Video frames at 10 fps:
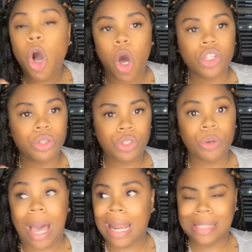Also,
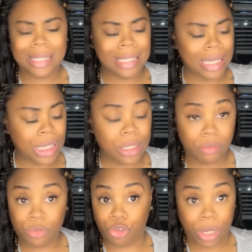too, I like to
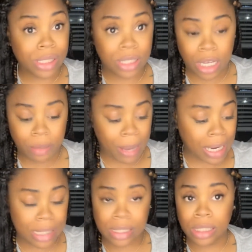get dressed up. I
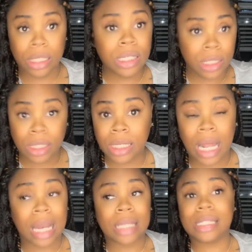like to look good.
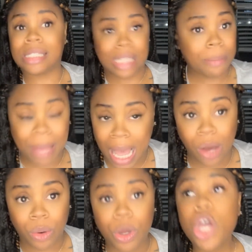I like to step
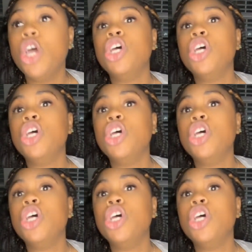out.